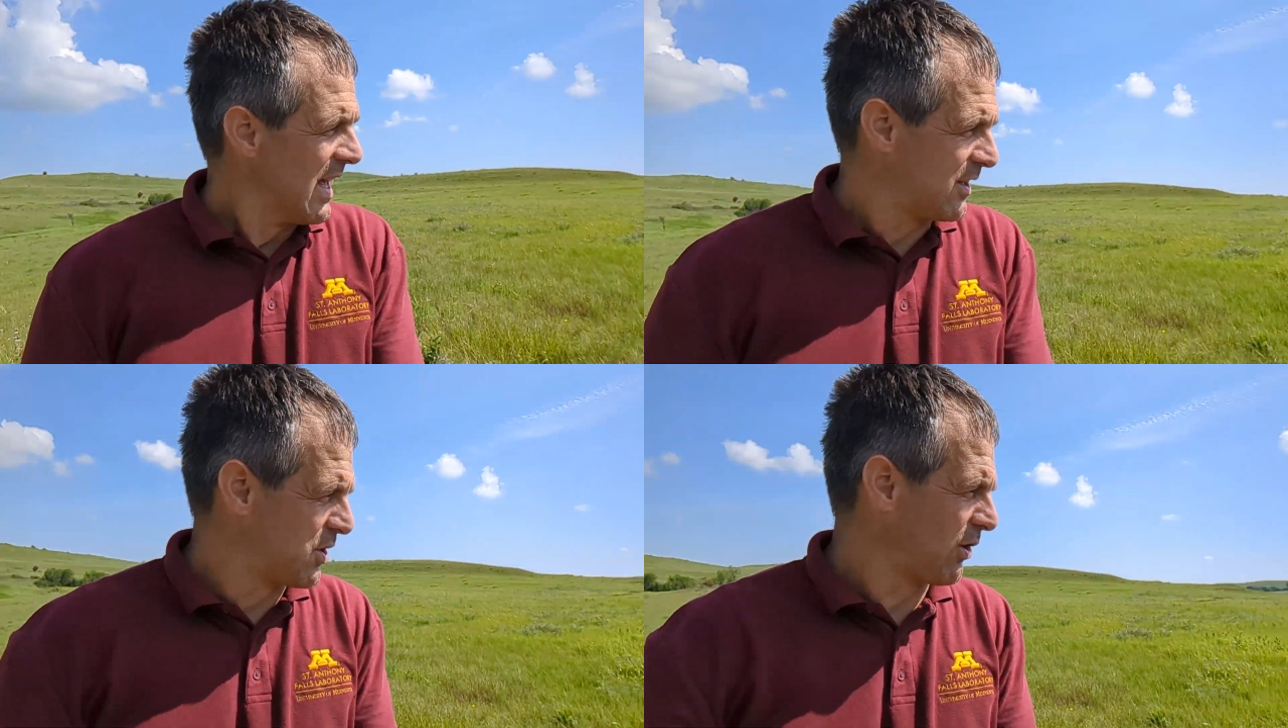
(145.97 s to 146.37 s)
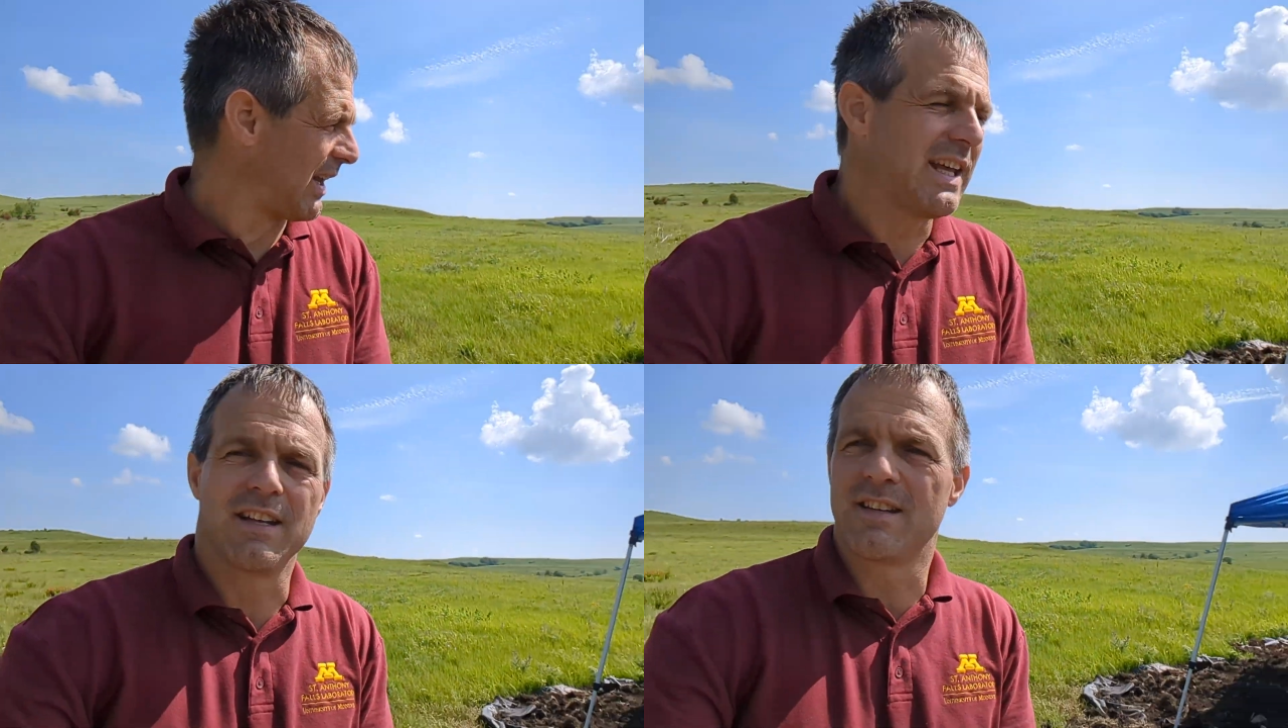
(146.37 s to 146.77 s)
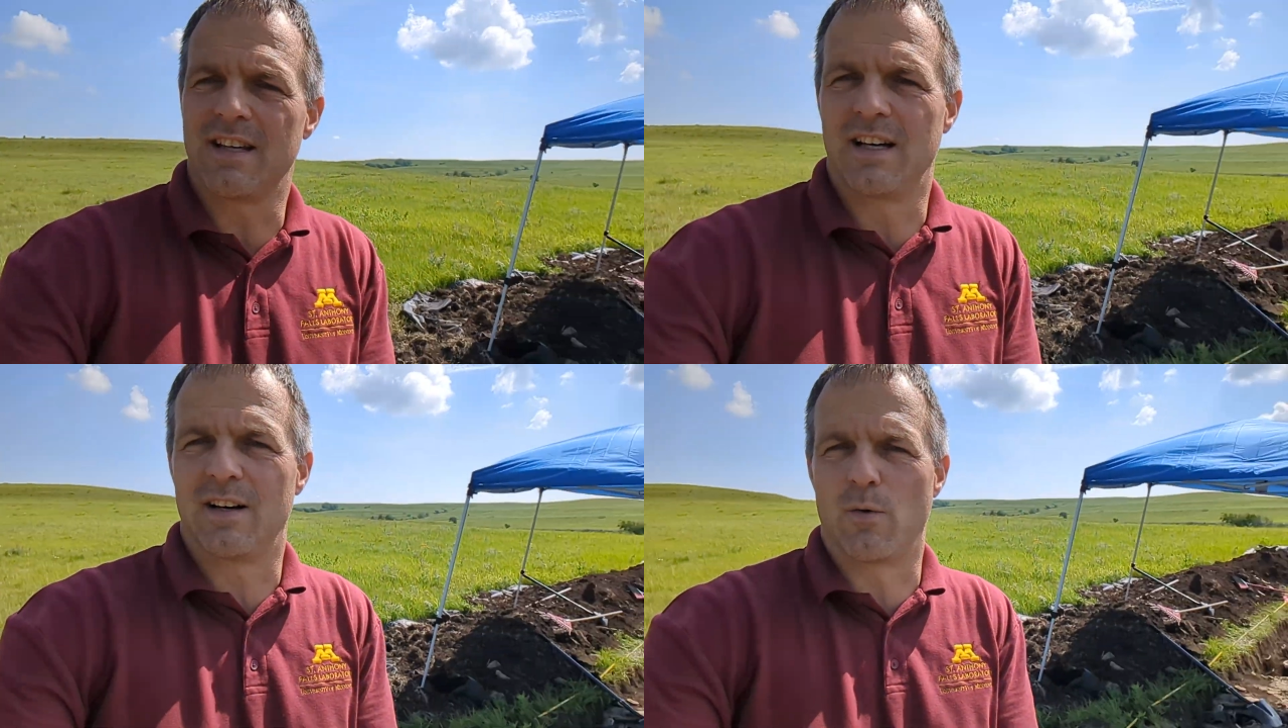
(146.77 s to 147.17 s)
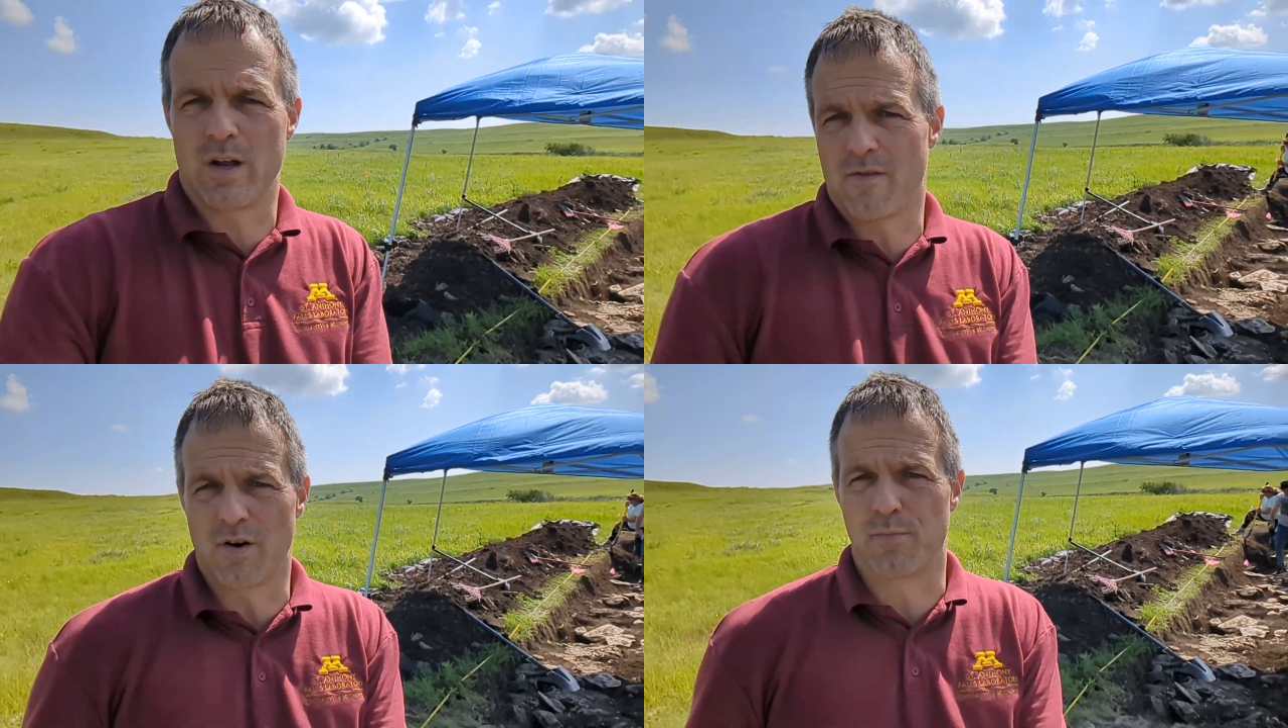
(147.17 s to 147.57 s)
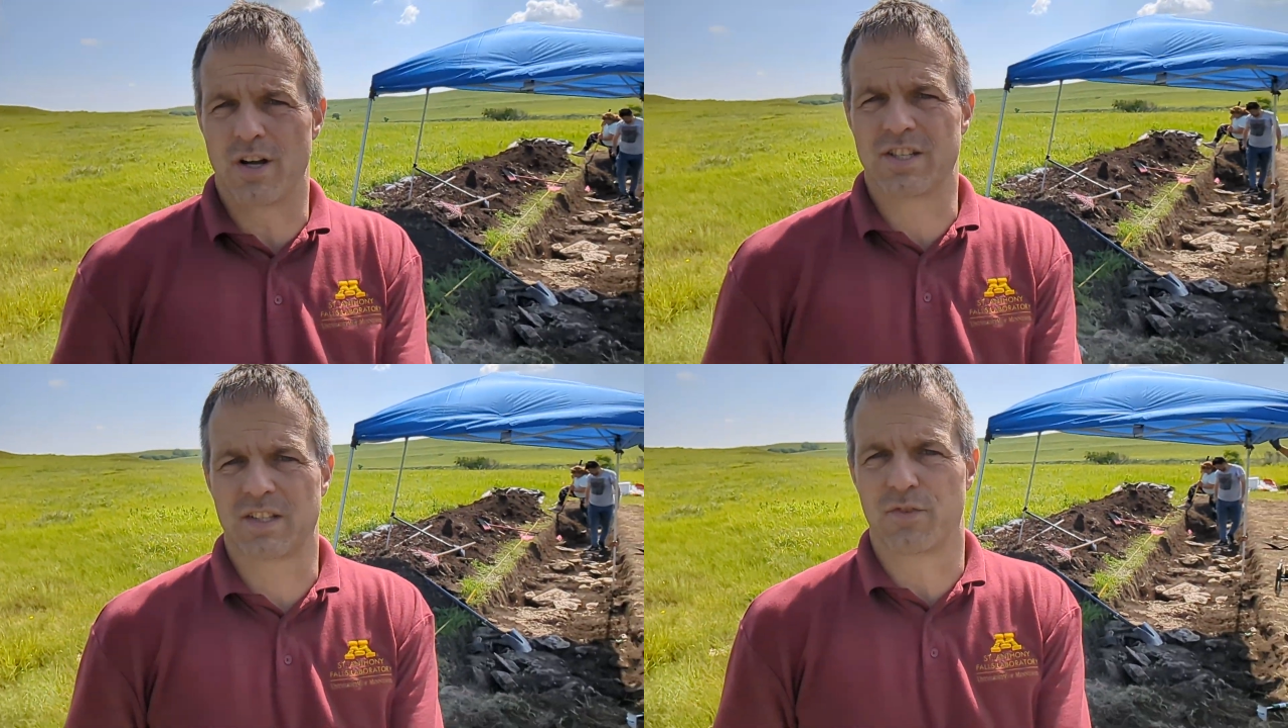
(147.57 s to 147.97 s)
So Colleen, one of her
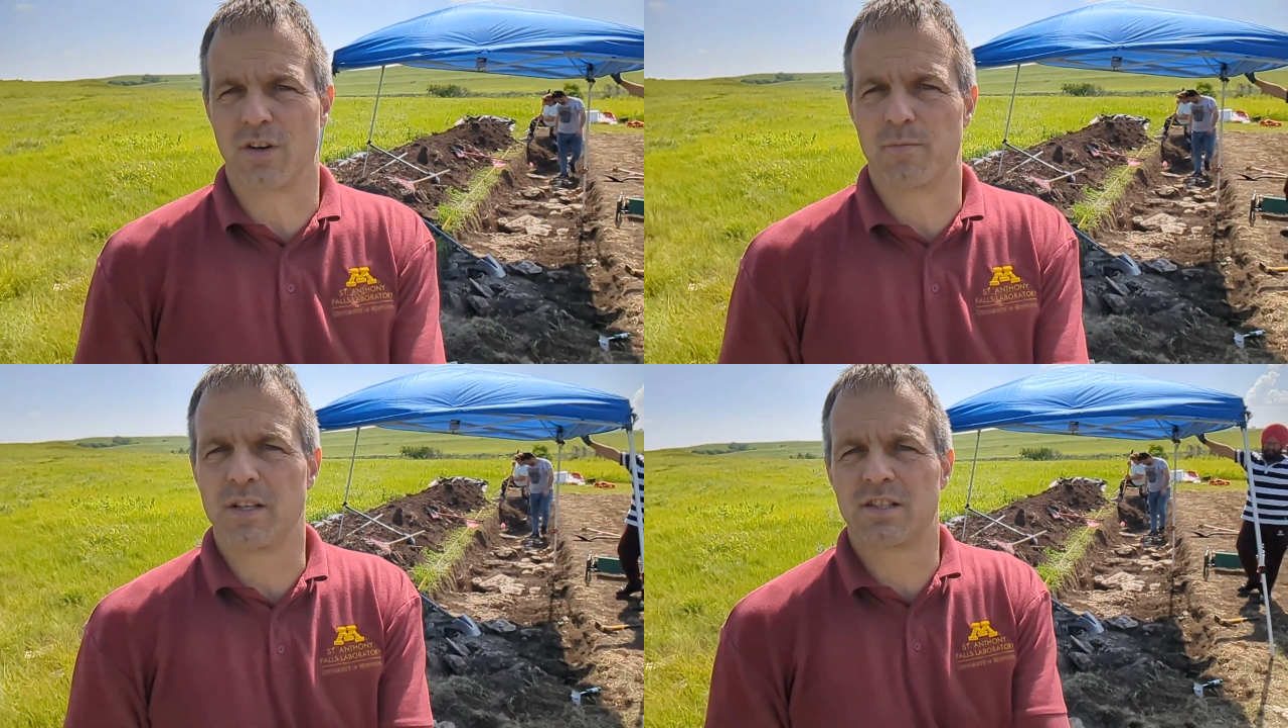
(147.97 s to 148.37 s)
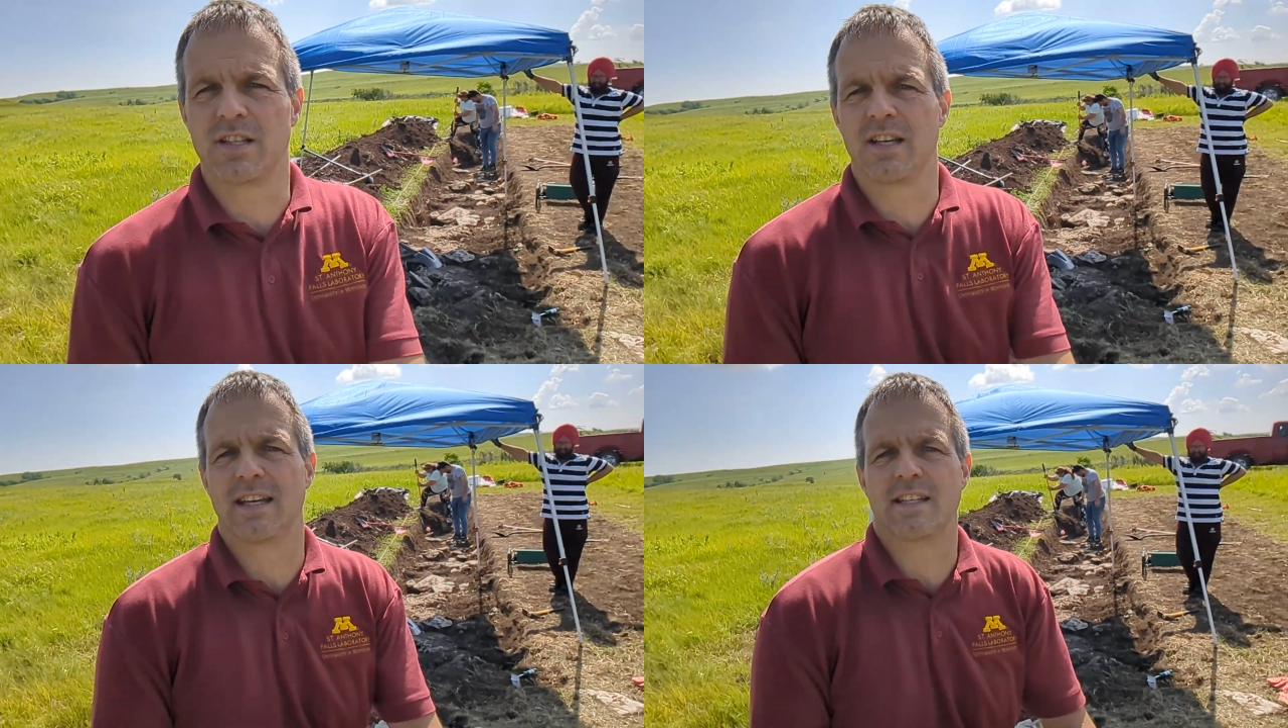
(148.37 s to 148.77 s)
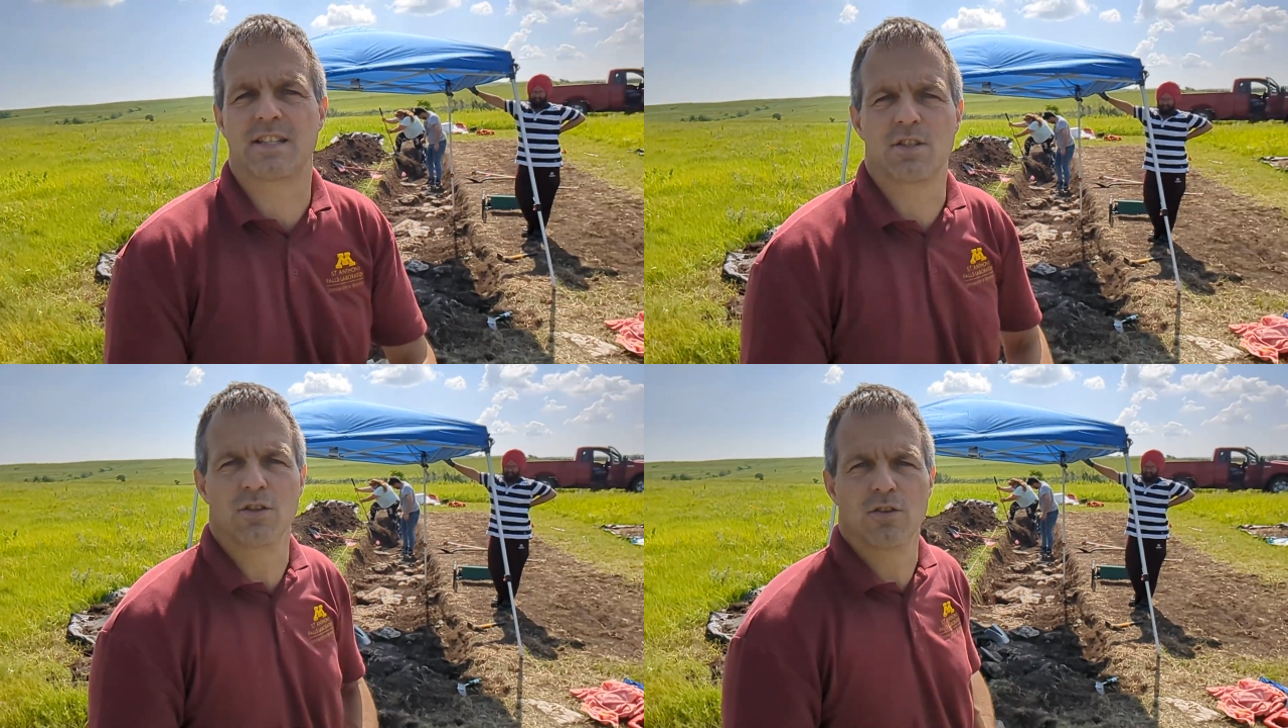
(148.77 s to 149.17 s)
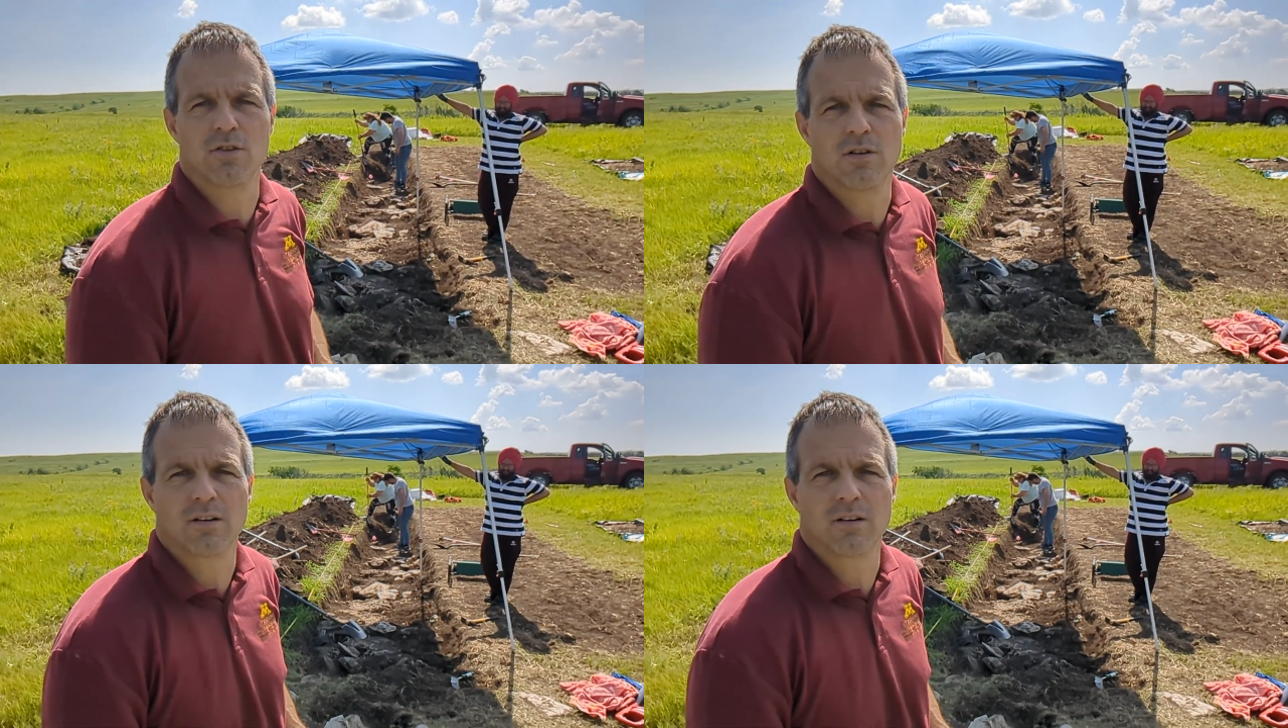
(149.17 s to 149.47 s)
projects for her PhD is to